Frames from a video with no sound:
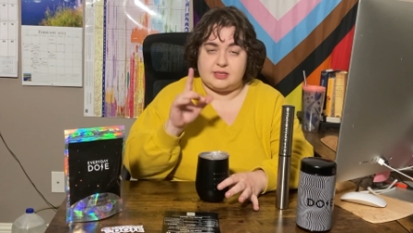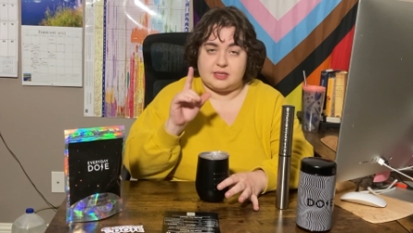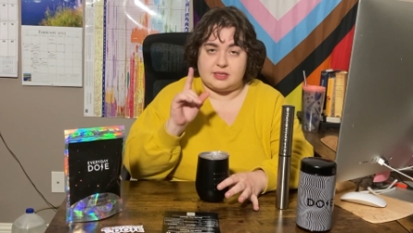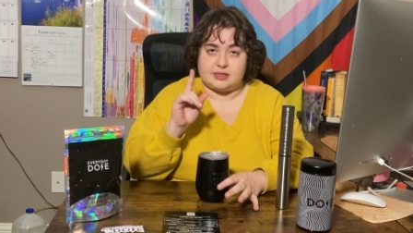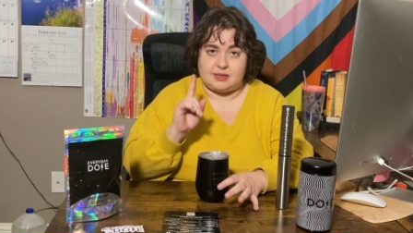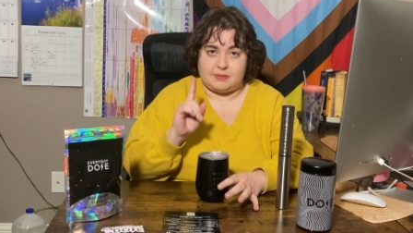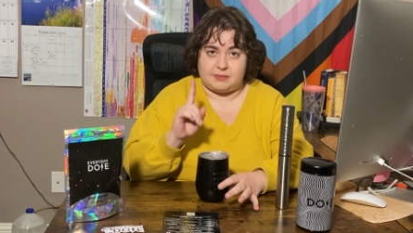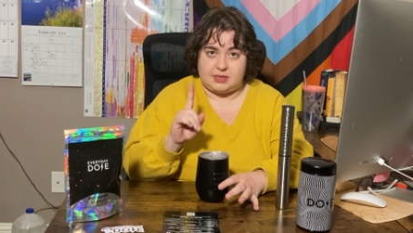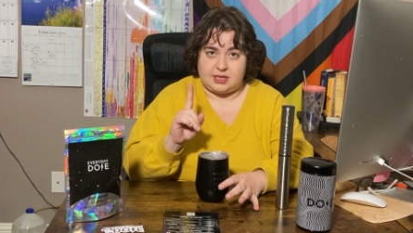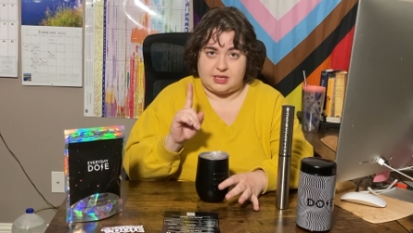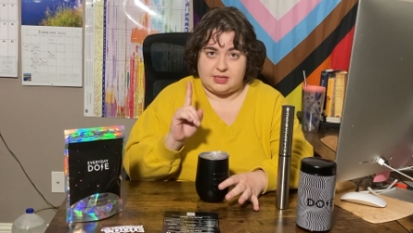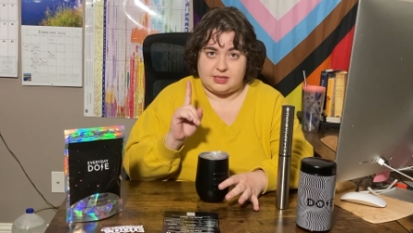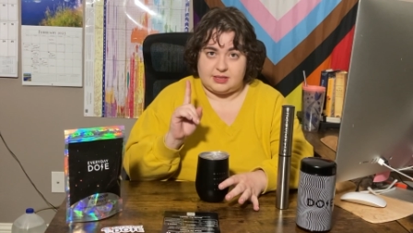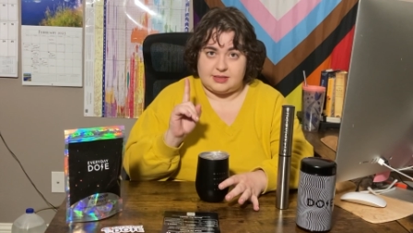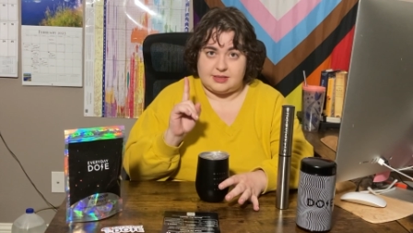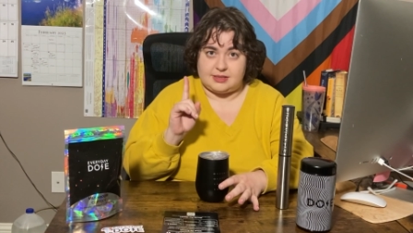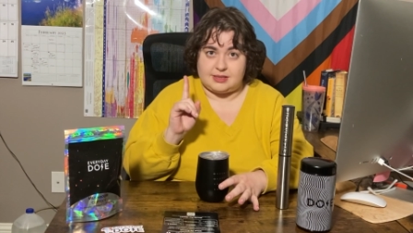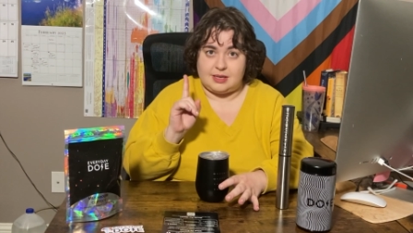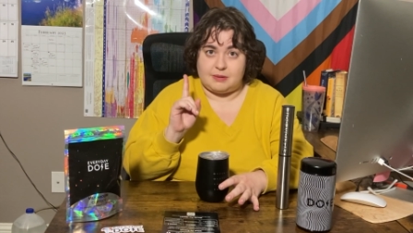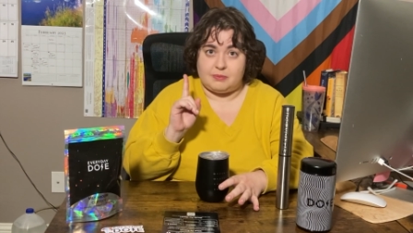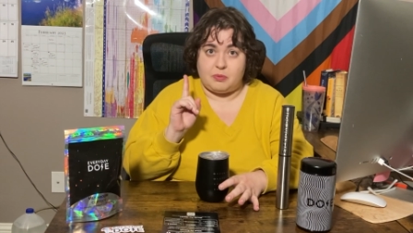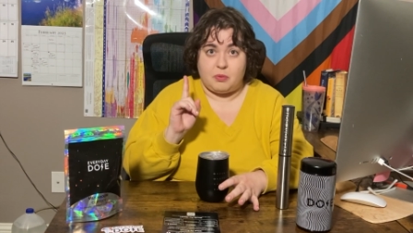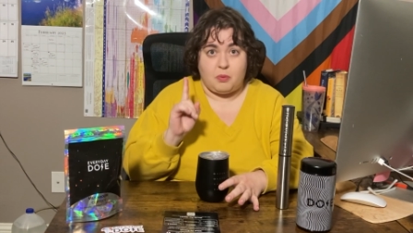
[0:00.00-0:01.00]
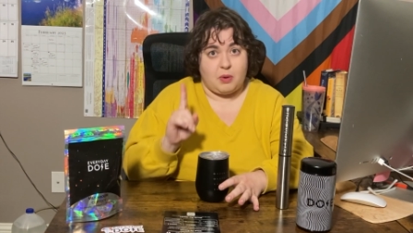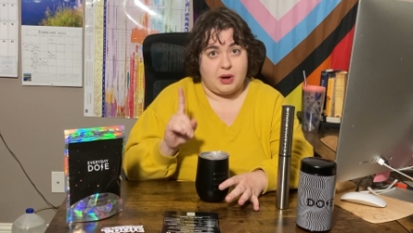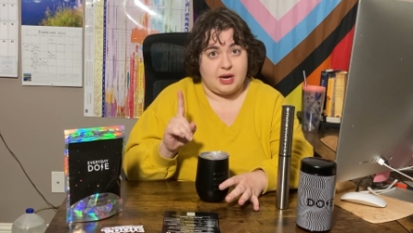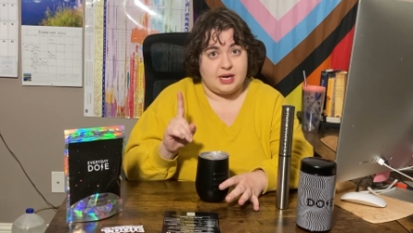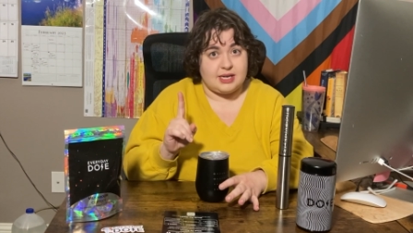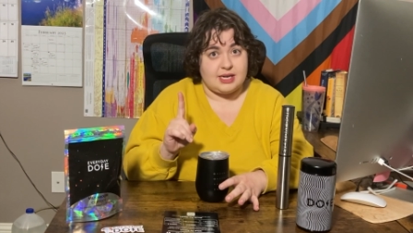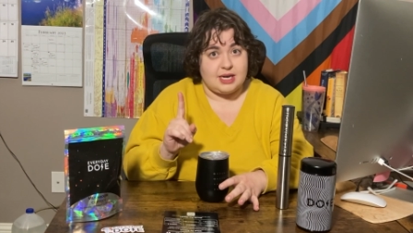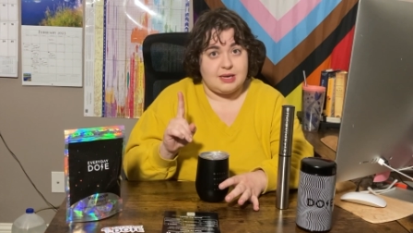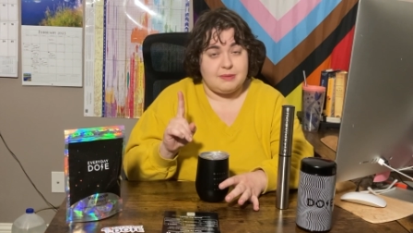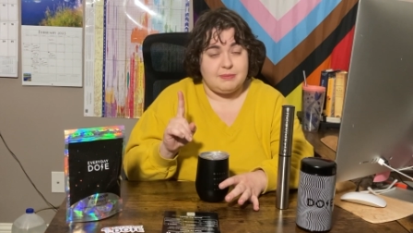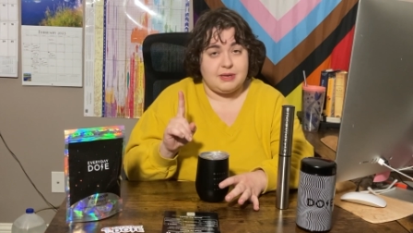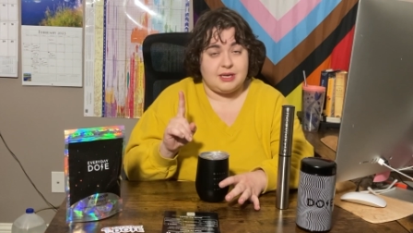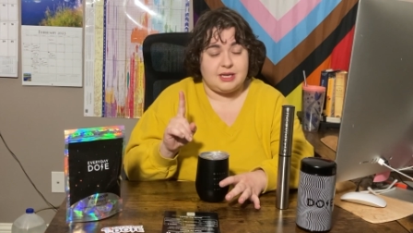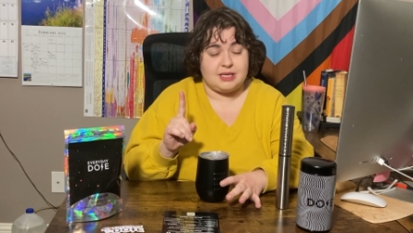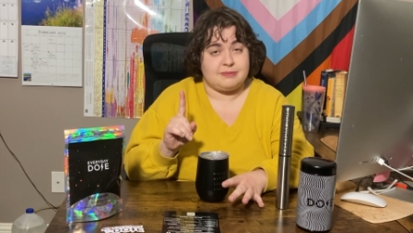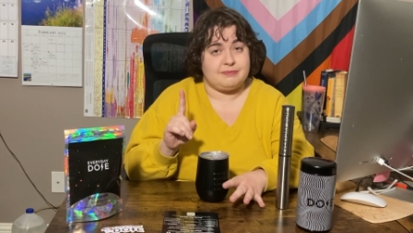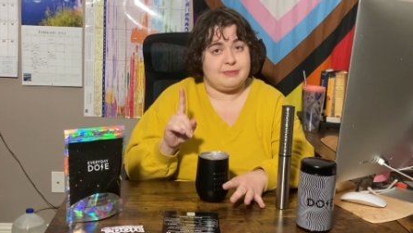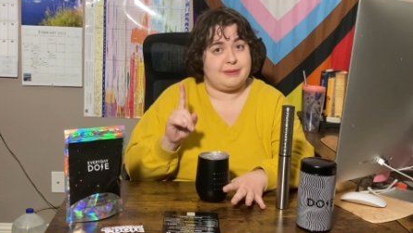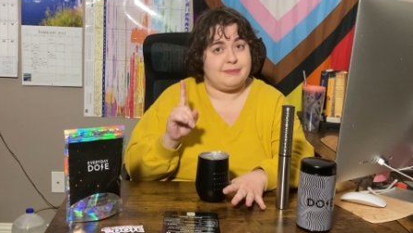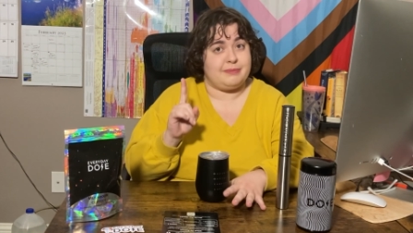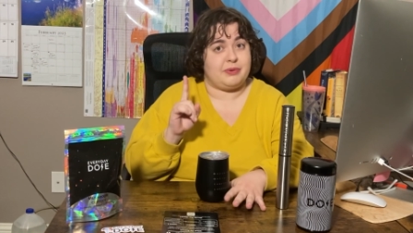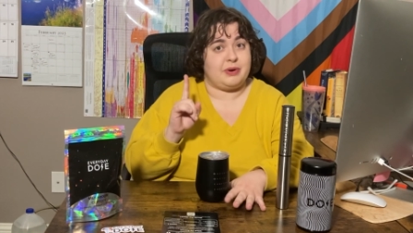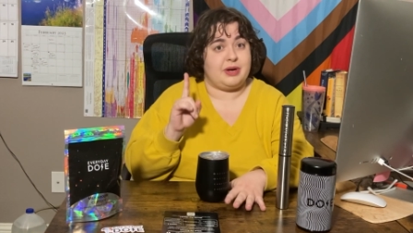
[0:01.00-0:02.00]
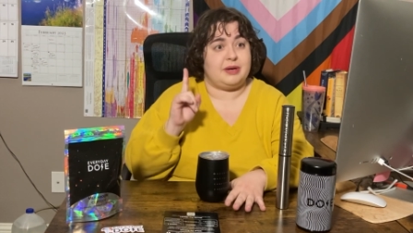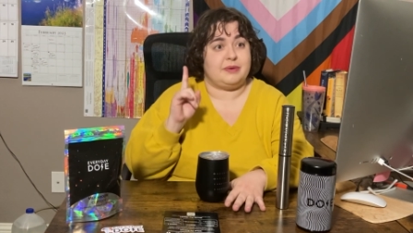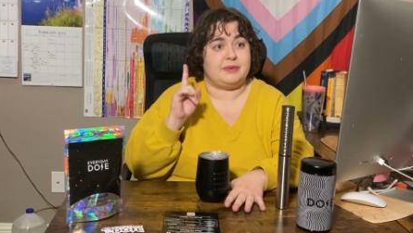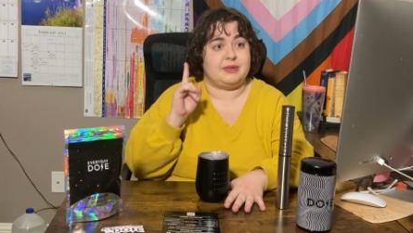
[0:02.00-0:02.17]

except I did skip one day because my brain